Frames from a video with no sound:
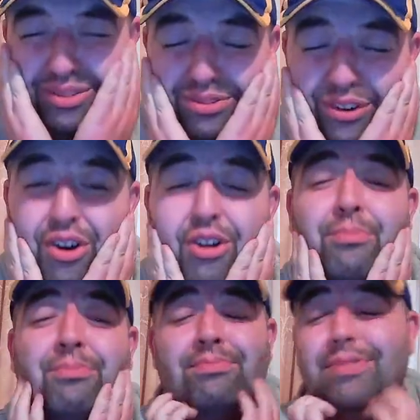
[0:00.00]

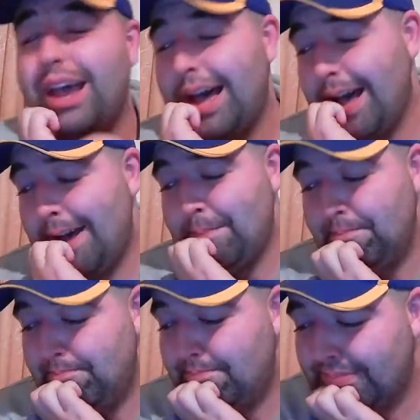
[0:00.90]
form,
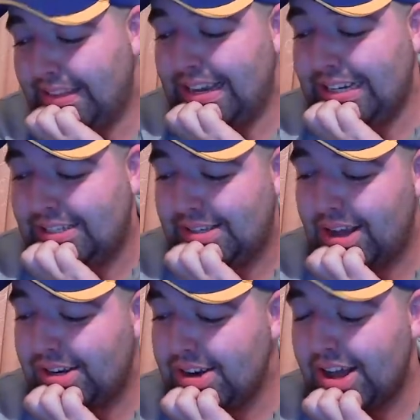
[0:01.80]
it's
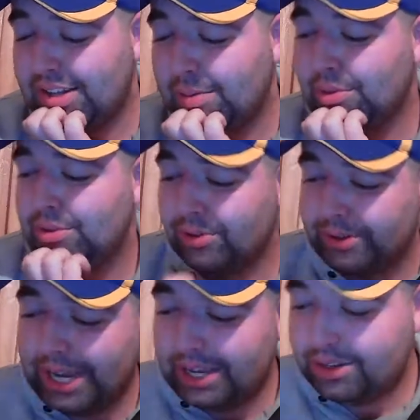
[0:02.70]
got nothing but
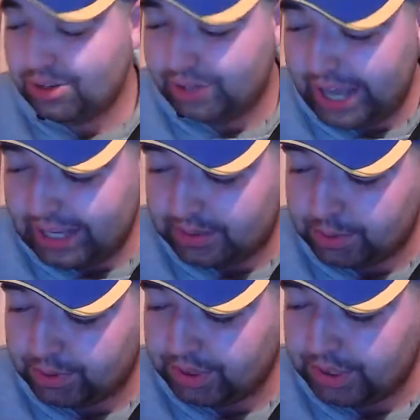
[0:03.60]
duck eggs.
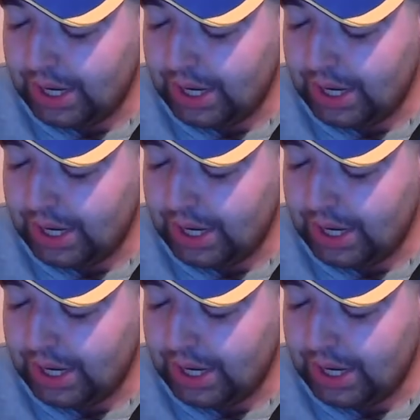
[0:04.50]
But